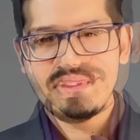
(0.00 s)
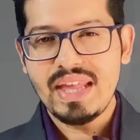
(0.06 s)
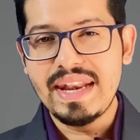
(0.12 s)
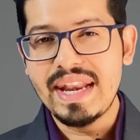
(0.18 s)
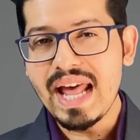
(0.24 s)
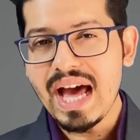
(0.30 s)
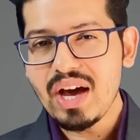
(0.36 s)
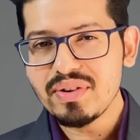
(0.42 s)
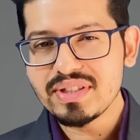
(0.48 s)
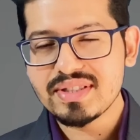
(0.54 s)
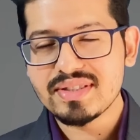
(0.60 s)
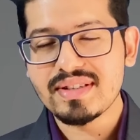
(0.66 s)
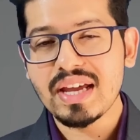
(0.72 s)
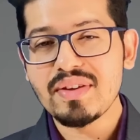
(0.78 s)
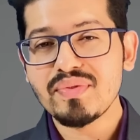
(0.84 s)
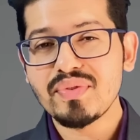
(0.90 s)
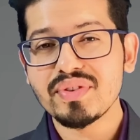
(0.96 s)
Now it's
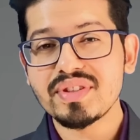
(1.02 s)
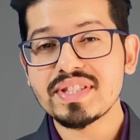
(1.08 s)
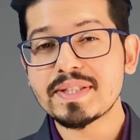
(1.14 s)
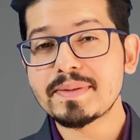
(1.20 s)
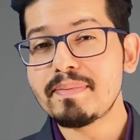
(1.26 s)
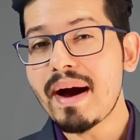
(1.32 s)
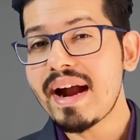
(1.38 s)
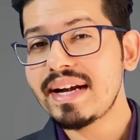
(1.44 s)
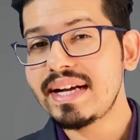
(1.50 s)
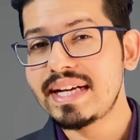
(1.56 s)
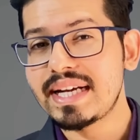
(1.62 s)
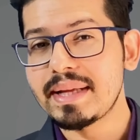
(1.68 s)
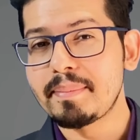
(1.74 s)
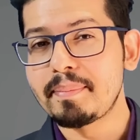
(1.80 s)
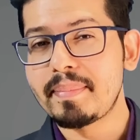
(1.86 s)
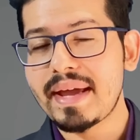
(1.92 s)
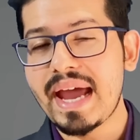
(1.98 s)
time for the smart
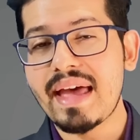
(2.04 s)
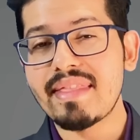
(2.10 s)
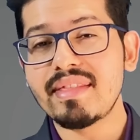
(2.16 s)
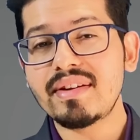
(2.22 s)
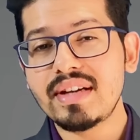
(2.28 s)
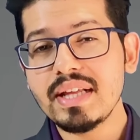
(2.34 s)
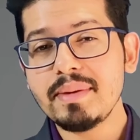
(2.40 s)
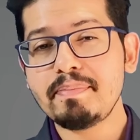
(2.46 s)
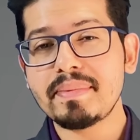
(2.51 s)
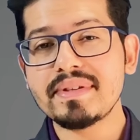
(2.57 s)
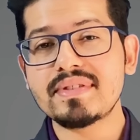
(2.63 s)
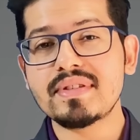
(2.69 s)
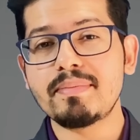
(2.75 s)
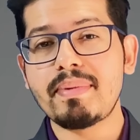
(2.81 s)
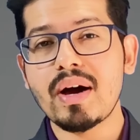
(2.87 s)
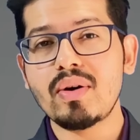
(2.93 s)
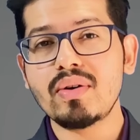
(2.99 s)
tip, and the tip is
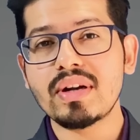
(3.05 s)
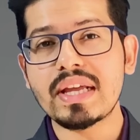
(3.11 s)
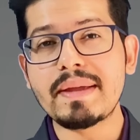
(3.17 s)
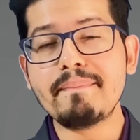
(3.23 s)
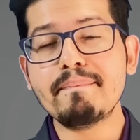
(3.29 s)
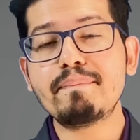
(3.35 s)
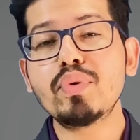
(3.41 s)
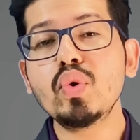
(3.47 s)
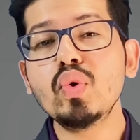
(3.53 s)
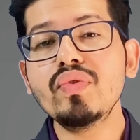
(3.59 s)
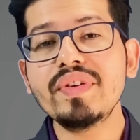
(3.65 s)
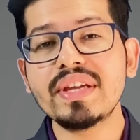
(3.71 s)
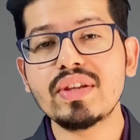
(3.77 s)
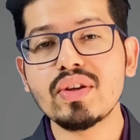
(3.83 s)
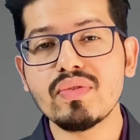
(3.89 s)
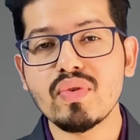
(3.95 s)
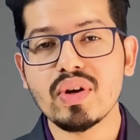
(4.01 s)
about
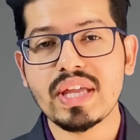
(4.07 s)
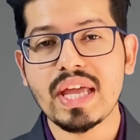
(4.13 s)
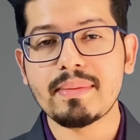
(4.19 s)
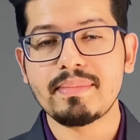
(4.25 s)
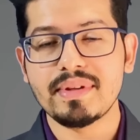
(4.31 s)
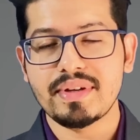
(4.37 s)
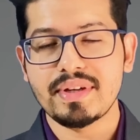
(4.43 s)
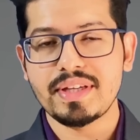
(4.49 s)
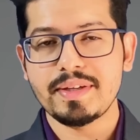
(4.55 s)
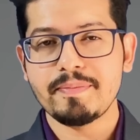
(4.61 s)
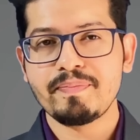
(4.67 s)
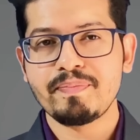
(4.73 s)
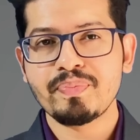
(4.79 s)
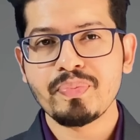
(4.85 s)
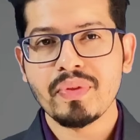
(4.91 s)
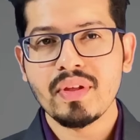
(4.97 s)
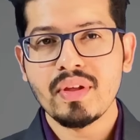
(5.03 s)
improving your vocabulary.
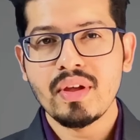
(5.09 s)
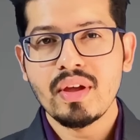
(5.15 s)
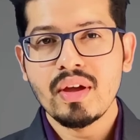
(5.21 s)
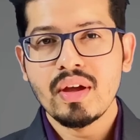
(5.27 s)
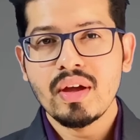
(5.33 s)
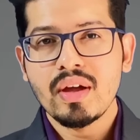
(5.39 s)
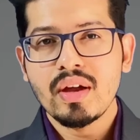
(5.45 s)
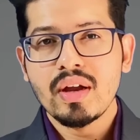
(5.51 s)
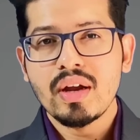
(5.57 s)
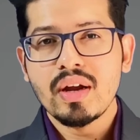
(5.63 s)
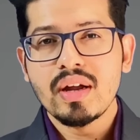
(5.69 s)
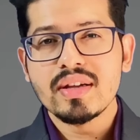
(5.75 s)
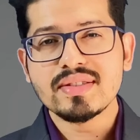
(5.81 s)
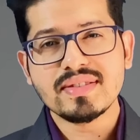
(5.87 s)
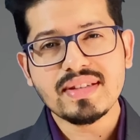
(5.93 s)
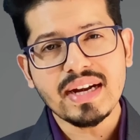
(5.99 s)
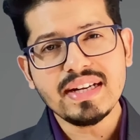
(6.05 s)

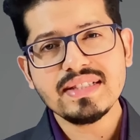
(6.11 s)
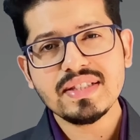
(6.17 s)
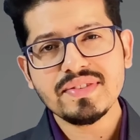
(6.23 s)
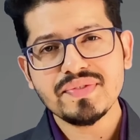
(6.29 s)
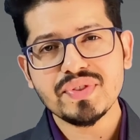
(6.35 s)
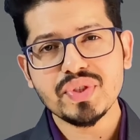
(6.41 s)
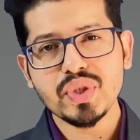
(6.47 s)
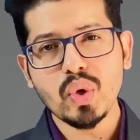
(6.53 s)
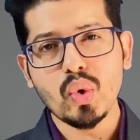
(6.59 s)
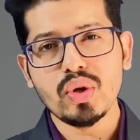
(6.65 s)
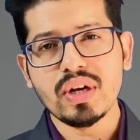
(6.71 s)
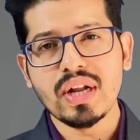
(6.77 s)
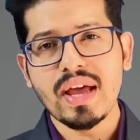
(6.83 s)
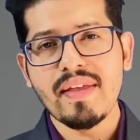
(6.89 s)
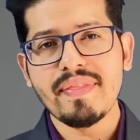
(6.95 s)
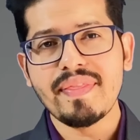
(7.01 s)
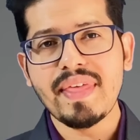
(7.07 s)
Studies have
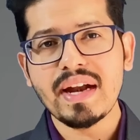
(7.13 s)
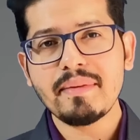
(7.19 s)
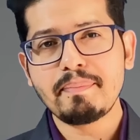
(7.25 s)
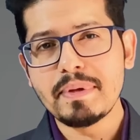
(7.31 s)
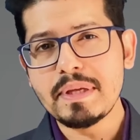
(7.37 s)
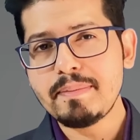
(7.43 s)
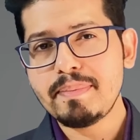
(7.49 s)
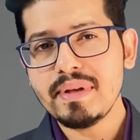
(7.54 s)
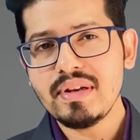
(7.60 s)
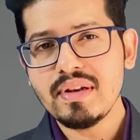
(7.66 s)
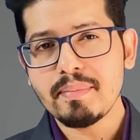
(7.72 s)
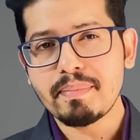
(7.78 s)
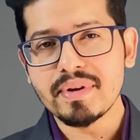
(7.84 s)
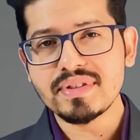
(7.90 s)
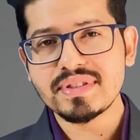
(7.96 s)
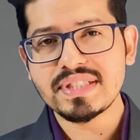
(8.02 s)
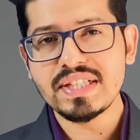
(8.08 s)
shown that people
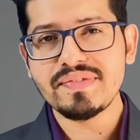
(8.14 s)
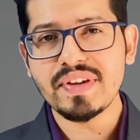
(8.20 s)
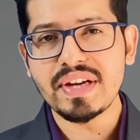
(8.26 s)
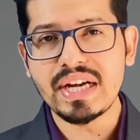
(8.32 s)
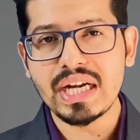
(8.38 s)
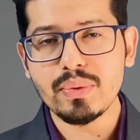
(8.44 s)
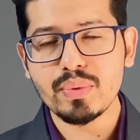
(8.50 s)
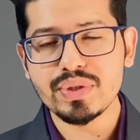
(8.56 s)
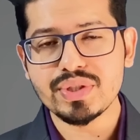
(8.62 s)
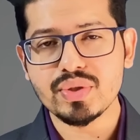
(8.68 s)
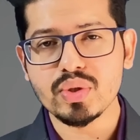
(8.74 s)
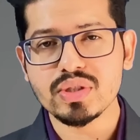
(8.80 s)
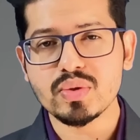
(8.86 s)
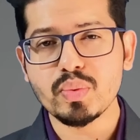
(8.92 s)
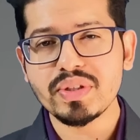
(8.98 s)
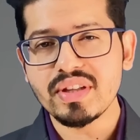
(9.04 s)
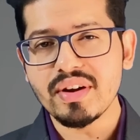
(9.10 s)
perceive
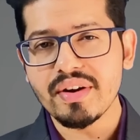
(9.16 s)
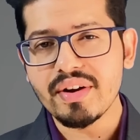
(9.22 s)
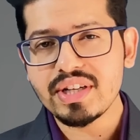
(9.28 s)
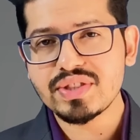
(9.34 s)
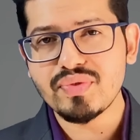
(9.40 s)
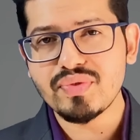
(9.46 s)
individuals with rich